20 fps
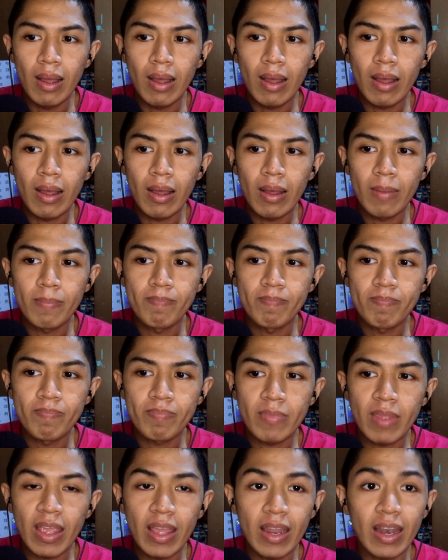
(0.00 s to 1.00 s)

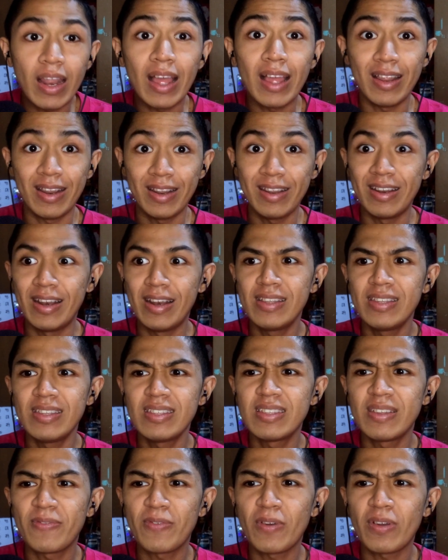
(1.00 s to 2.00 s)
And
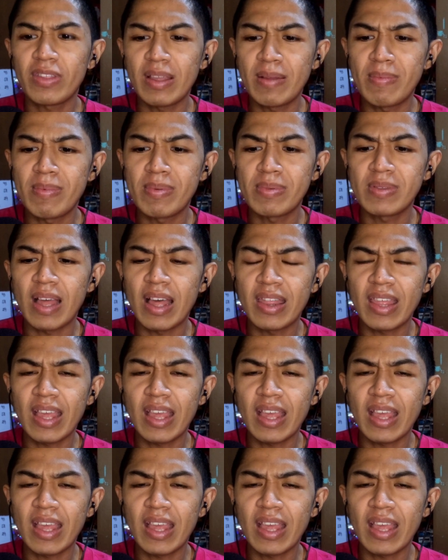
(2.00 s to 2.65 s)
this is the first time